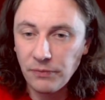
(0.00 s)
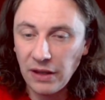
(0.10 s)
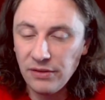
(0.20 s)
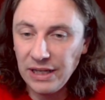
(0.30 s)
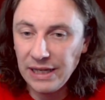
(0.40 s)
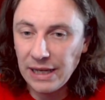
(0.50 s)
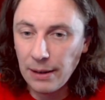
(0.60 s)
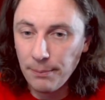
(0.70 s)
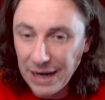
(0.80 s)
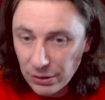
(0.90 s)
the
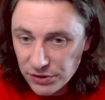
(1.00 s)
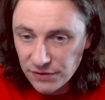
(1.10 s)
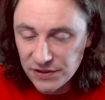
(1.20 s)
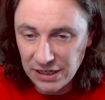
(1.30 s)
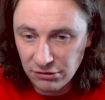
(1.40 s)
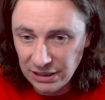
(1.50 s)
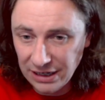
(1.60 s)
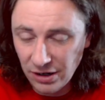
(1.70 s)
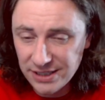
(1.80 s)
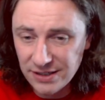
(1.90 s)
amount of
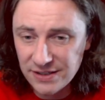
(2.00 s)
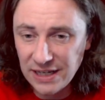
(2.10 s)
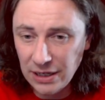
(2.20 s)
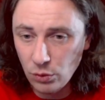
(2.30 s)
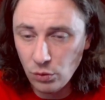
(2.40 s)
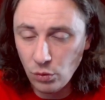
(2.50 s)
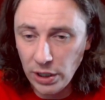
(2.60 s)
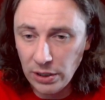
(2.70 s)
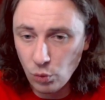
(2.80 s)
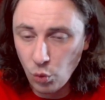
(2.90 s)
sacroiliitis in
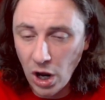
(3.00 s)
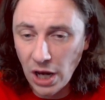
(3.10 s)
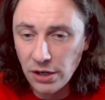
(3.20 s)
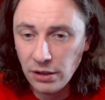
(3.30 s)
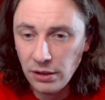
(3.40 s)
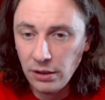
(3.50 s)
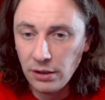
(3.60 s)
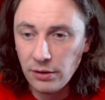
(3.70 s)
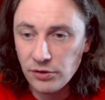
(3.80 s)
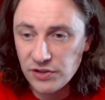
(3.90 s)
one
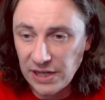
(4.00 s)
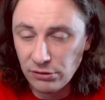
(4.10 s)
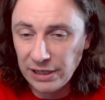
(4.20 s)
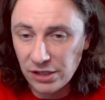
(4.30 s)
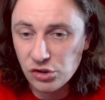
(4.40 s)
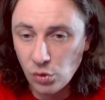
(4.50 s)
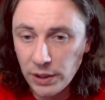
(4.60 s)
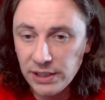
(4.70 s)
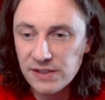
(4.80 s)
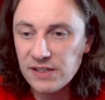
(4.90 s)
sacroiliac
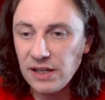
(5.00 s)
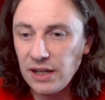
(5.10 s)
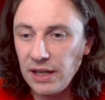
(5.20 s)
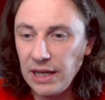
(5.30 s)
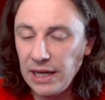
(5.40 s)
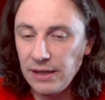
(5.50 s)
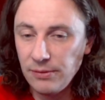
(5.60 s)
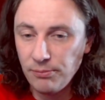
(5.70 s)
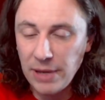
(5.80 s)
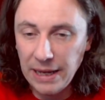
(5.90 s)
joint,
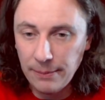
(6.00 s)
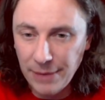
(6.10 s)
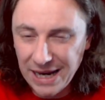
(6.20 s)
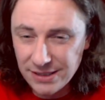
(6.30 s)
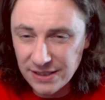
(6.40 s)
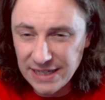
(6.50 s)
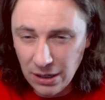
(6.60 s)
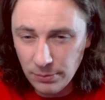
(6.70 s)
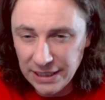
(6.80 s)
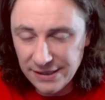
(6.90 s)
it matters how
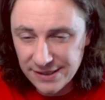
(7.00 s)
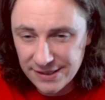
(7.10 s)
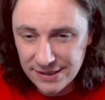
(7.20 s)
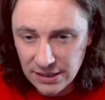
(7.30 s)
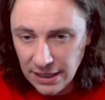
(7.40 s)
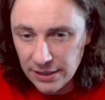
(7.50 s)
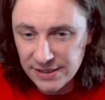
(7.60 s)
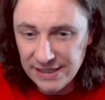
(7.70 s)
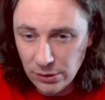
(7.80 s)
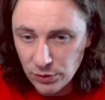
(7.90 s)
many
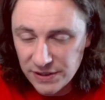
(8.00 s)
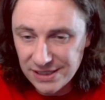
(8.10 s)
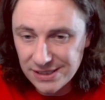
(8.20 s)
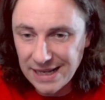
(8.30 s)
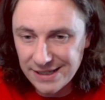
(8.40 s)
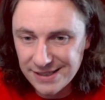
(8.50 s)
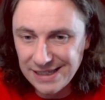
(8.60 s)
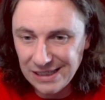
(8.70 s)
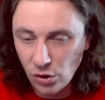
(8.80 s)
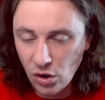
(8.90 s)
sequences that's
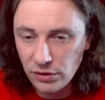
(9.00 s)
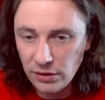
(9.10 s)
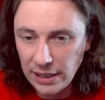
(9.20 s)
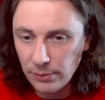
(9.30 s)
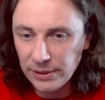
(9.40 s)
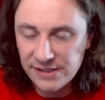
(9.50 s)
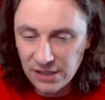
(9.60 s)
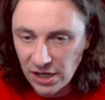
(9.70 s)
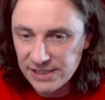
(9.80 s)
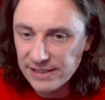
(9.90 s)
seen on, how many
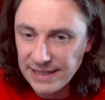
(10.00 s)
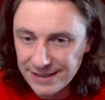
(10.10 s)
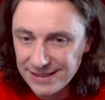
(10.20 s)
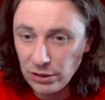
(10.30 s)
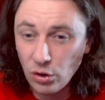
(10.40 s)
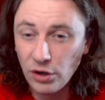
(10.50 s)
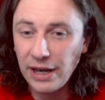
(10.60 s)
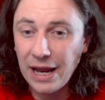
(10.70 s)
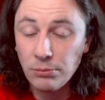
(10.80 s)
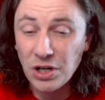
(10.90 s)
slices that's seen on, and
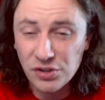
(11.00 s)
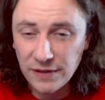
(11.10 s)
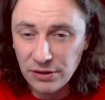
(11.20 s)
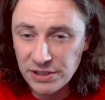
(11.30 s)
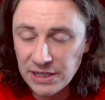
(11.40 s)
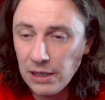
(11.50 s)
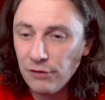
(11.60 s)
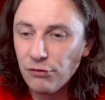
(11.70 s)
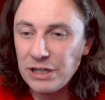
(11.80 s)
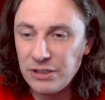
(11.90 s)
how much of it there is
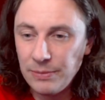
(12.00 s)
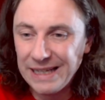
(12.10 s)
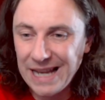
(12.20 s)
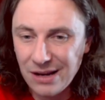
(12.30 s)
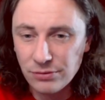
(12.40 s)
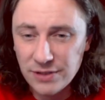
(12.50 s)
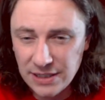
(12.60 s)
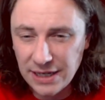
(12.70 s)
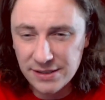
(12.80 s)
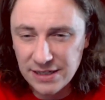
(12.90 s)
for it to be counted
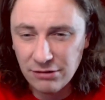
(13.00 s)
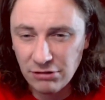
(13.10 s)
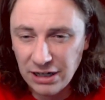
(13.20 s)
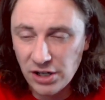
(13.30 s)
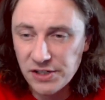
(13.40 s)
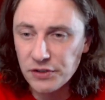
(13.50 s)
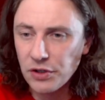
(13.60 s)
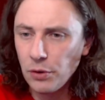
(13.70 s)
as sacroiliitis. So